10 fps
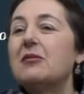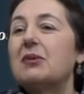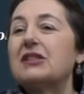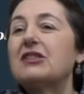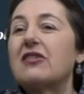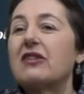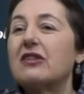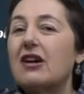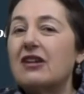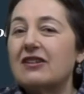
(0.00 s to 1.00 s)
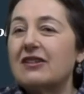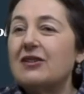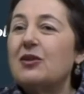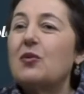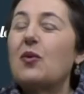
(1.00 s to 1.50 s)
but to the lung,
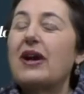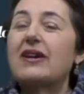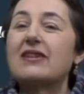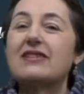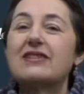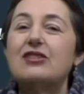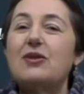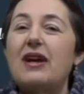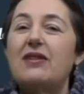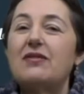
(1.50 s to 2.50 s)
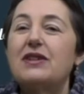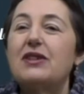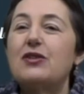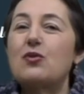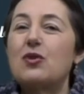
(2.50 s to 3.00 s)
where you have an
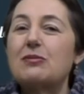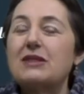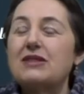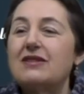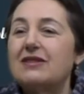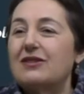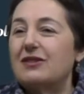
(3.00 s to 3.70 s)
enormous